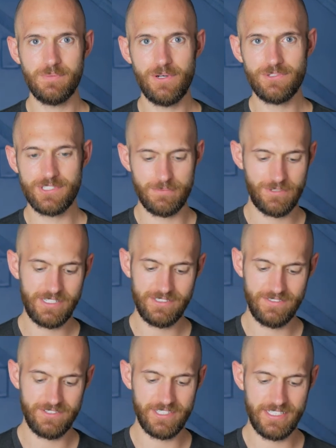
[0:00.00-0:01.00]
most
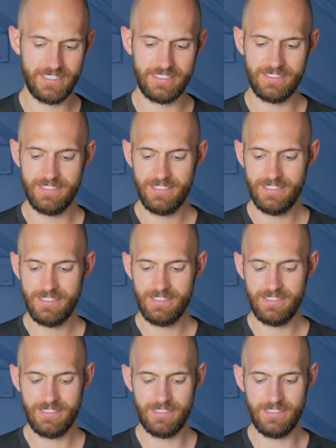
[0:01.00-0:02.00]
impressive thing
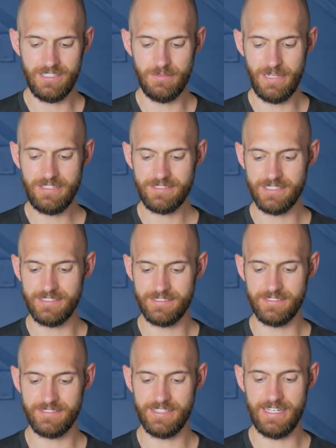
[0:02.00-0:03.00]
about
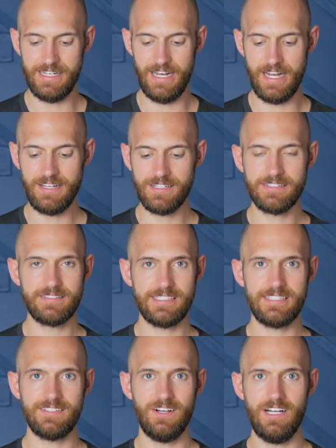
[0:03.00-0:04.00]
this, is that I
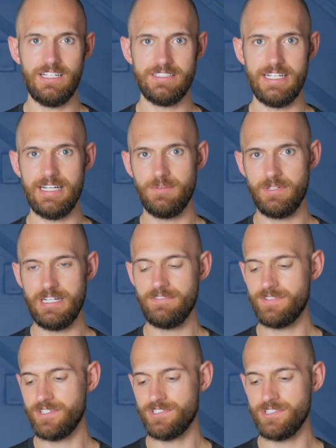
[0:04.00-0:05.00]
honestly thought that when I
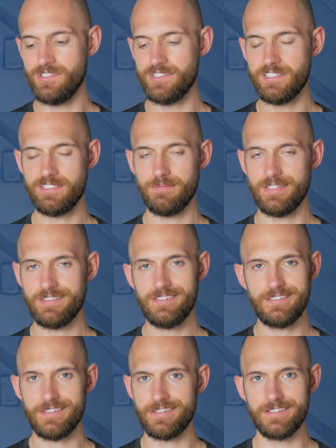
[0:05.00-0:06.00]
first used this, I'm like,
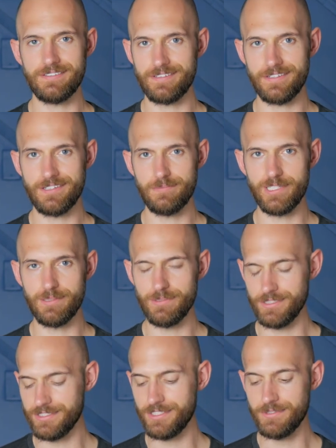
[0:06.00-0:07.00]
this thing isn't going to be
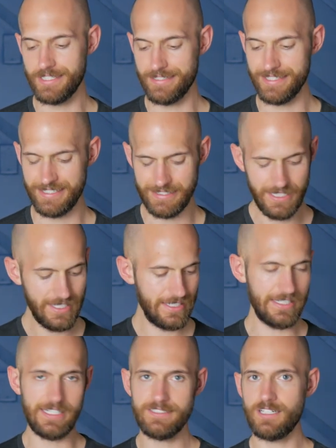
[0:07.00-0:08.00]
able to do anything.
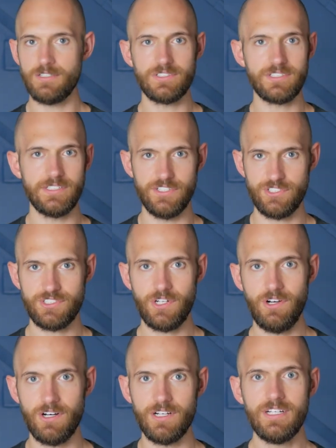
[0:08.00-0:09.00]
And I thought it was going to
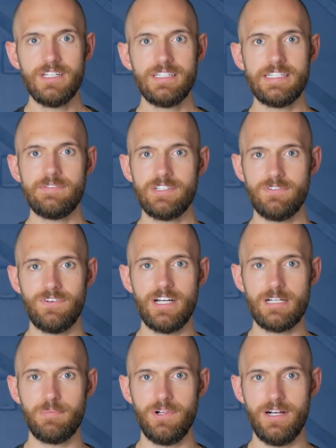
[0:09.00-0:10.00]
stall even if
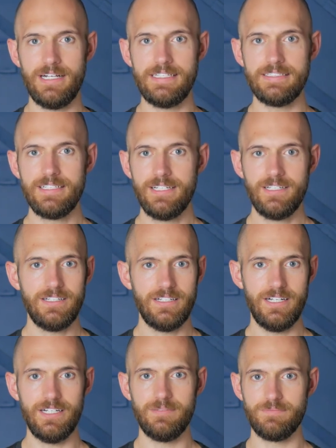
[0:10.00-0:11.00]
I applied
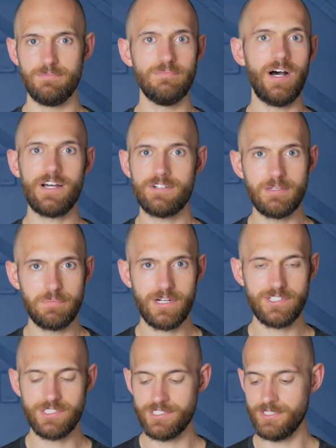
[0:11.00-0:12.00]
moderate
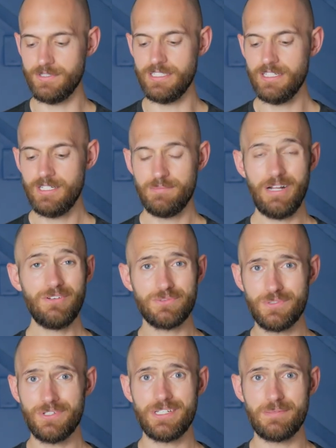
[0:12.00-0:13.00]
pressure to it. But I was
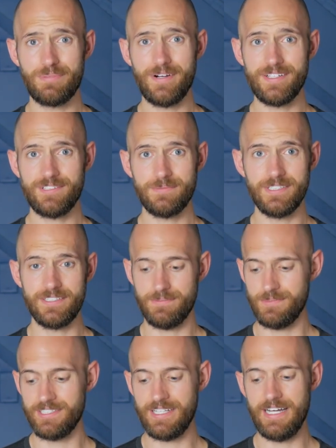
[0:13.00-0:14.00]
really impressed
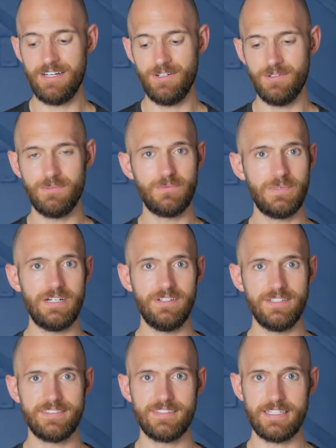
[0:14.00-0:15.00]
with how well
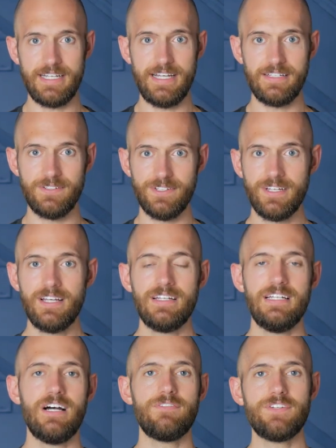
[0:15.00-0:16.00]
this thing handled.
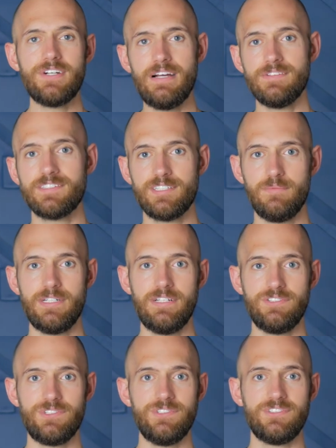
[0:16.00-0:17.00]
Now, if you're having someone
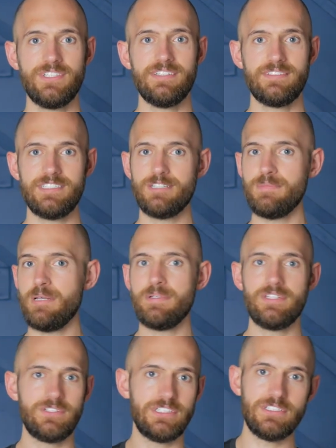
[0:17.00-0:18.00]
else use this and you're maybe
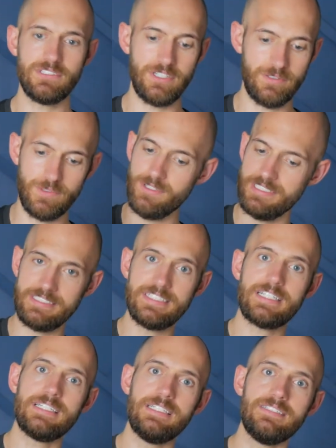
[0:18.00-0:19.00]
they're really
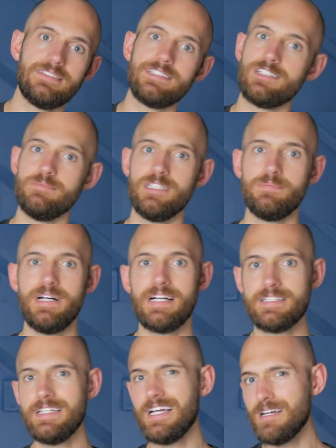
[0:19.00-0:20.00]
digging into your
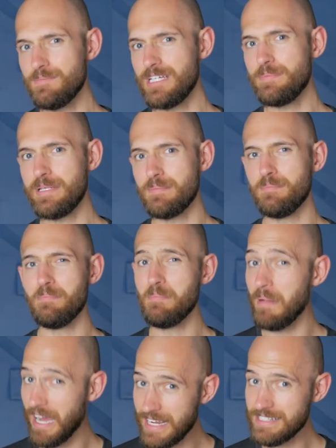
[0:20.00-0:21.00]
mid-back, yeah, maybe it
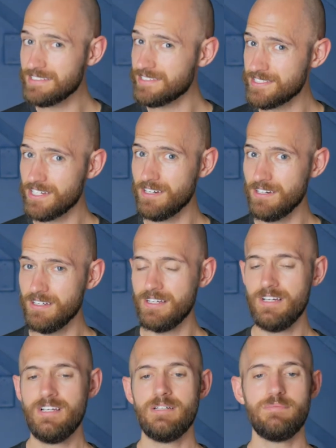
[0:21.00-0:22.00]
might stall.
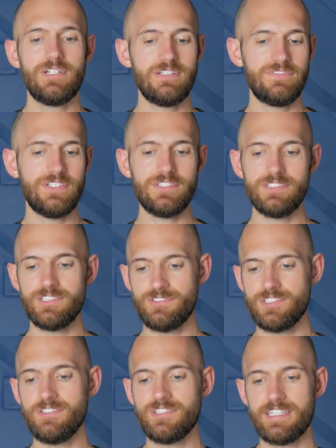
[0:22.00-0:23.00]
But if you're
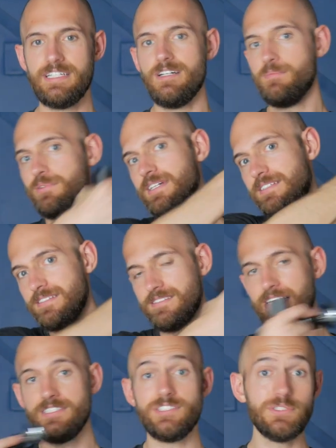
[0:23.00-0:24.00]
just using it on places
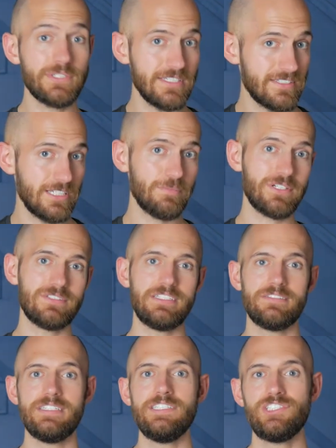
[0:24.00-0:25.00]
that you can typically
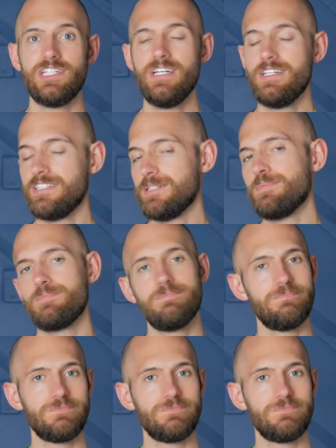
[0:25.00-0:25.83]
reach, your